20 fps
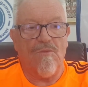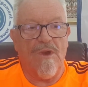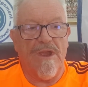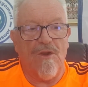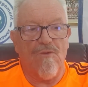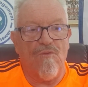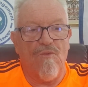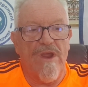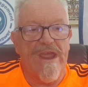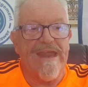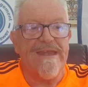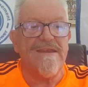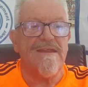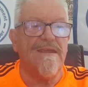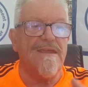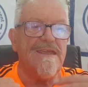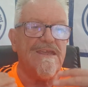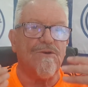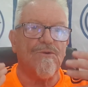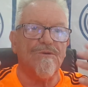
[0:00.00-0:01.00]
where red
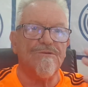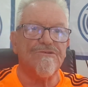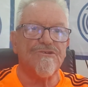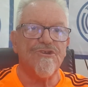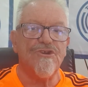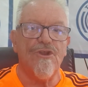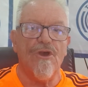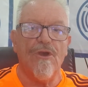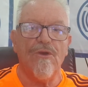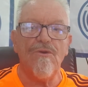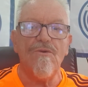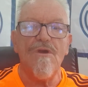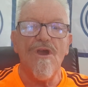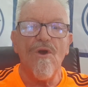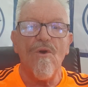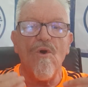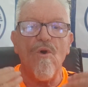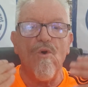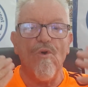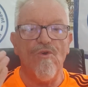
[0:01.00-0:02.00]
equals no
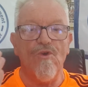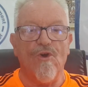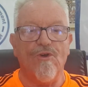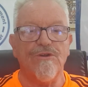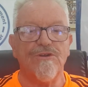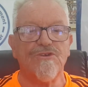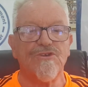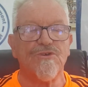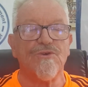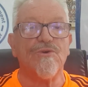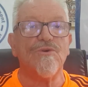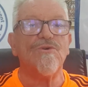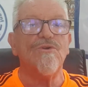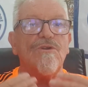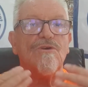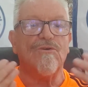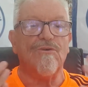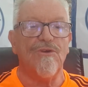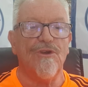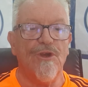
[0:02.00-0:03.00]
or not at all
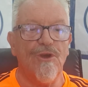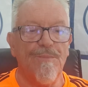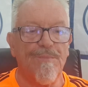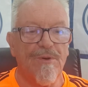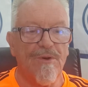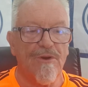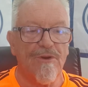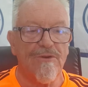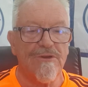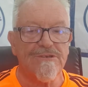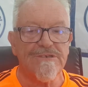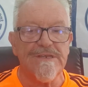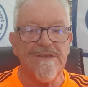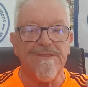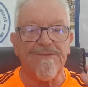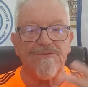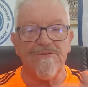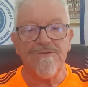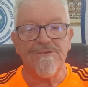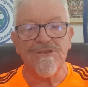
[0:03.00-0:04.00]
or low priority,
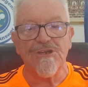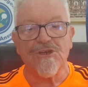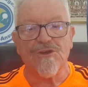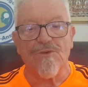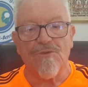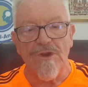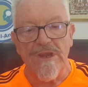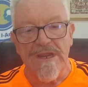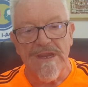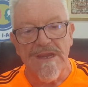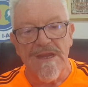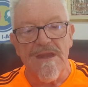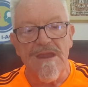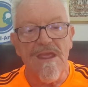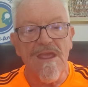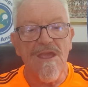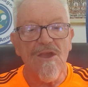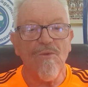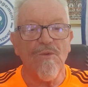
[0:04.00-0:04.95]
through to green,